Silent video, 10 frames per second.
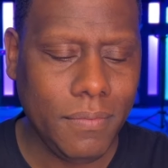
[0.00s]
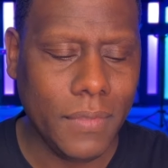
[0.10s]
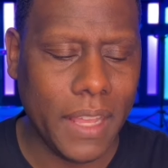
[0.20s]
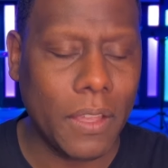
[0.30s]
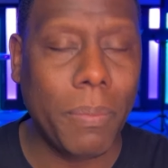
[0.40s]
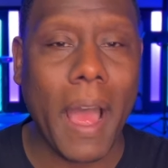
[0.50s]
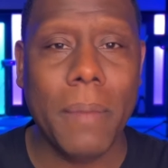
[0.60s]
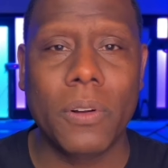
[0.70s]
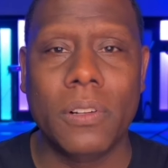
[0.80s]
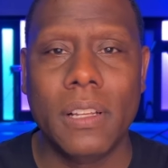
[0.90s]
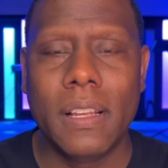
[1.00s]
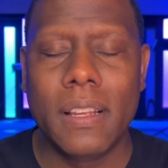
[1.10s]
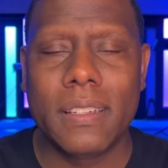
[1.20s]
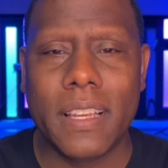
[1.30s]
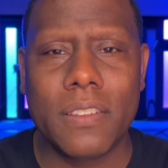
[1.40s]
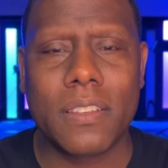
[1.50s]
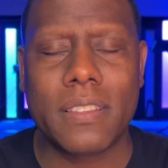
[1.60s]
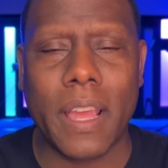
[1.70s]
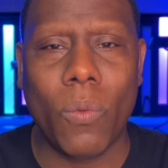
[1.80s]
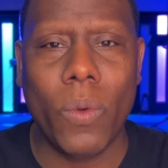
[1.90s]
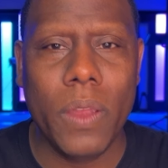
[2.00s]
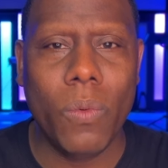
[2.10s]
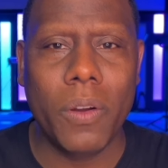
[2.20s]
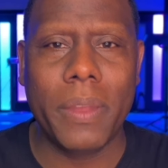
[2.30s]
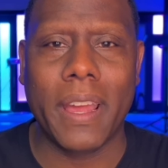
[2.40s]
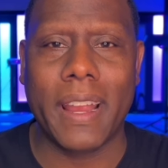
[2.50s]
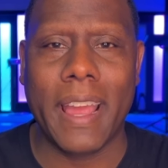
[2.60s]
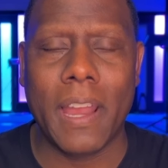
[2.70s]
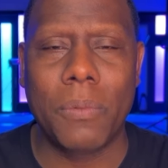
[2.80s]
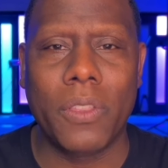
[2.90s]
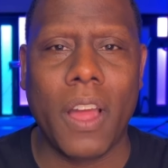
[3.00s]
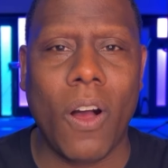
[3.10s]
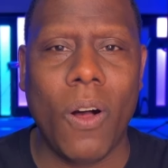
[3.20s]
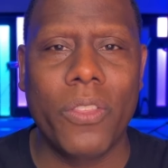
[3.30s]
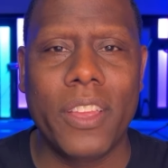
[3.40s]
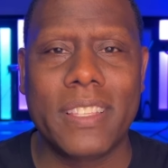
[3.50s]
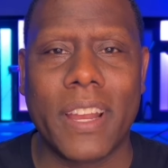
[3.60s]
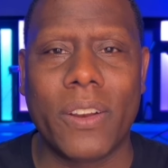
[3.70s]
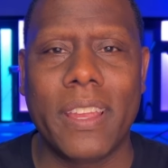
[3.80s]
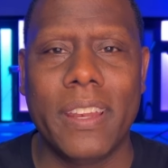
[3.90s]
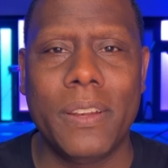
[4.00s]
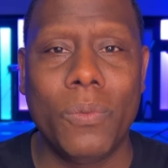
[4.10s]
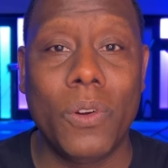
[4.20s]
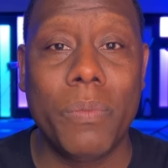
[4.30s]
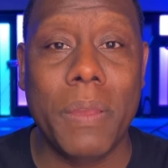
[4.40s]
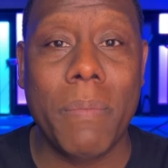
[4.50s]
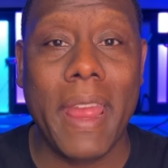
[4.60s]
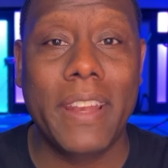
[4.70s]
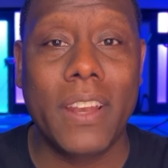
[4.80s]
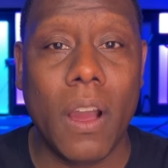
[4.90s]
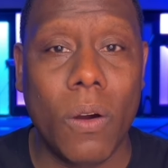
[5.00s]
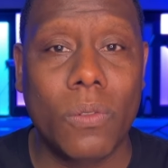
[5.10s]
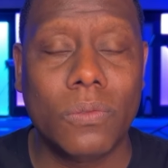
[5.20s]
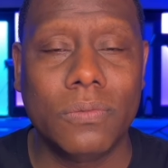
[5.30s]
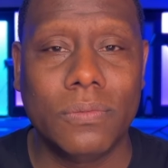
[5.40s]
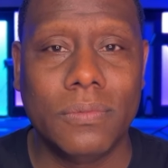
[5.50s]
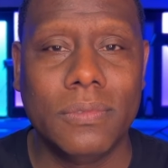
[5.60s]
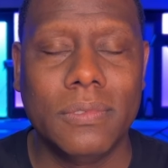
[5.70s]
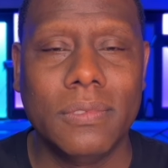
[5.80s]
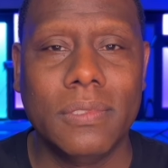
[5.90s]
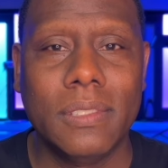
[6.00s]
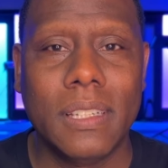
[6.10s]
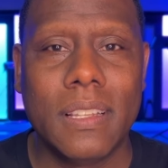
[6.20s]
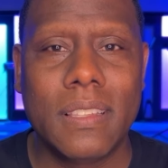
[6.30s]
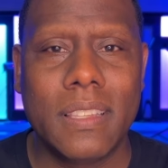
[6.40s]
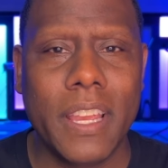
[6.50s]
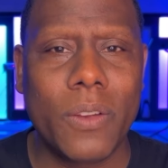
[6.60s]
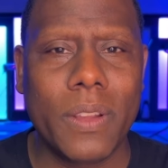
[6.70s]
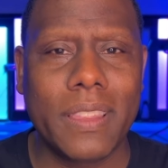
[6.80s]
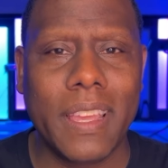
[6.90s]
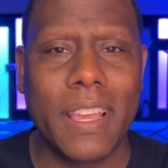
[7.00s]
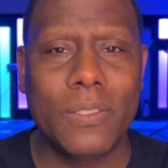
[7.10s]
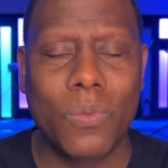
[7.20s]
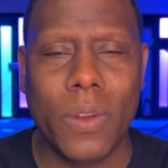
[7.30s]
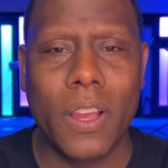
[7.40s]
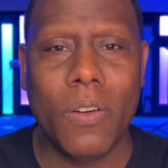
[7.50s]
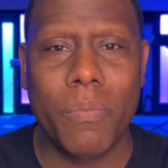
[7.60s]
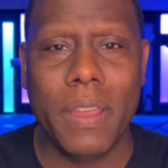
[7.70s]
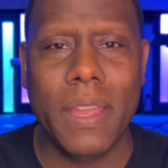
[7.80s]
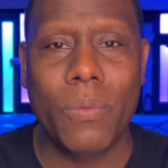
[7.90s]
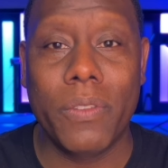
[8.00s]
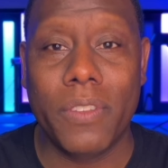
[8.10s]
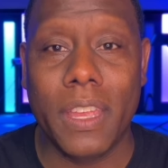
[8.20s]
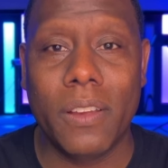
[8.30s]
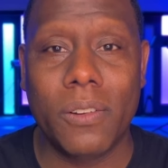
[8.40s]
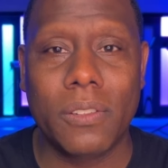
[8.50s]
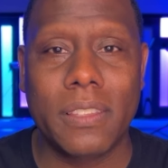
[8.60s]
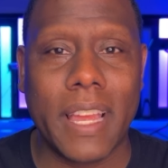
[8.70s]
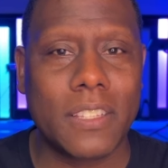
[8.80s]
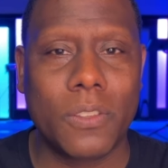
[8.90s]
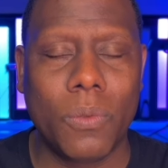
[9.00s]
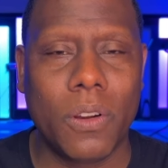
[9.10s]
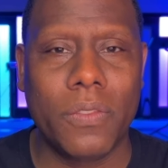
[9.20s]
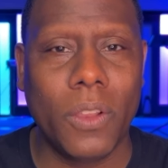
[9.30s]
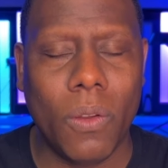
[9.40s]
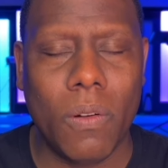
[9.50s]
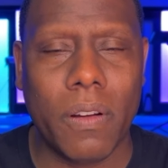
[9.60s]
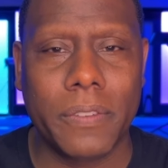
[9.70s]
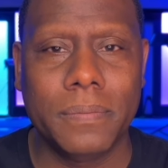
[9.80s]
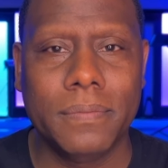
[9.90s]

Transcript: And the Bible tells us that we will be held accountable, that all things that are hidden will be made known. Secret things will be revealed. That's the word of the Lord.